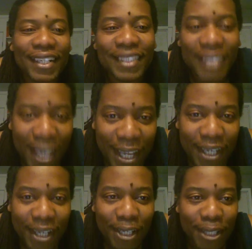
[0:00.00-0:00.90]

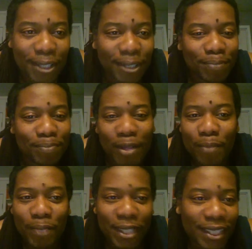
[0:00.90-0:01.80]
They
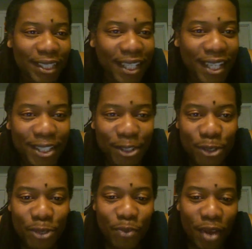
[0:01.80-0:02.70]
beat the Kings
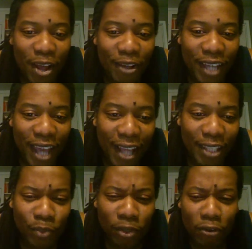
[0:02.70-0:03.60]
Tree
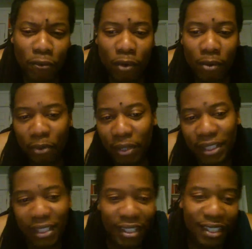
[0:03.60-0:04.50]
Wildcats
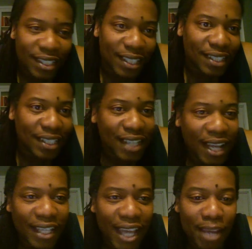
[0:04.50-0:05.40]
104.66 to
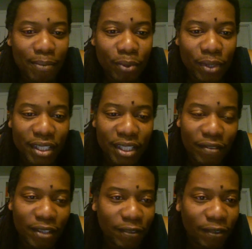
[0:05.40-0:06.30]

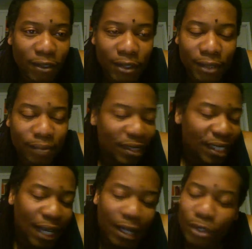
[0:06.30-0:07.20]
98.74.
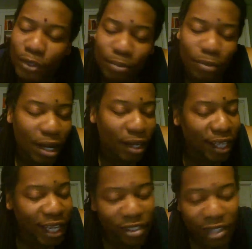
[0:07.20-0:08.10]
I know them
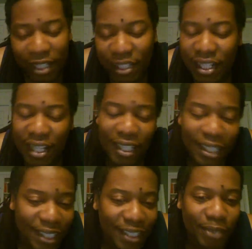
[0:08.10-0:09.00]
Wildcats tried to stay
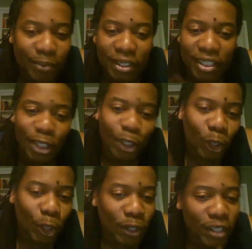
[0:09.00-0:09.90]
in it. They wanted to
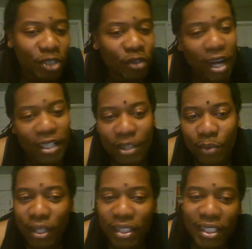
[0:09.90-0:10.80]
claw and scratch their
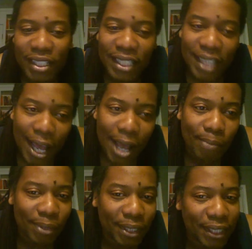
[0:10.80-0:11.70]
way to the
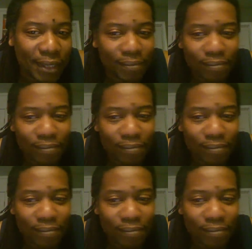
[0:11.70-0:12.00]
top, but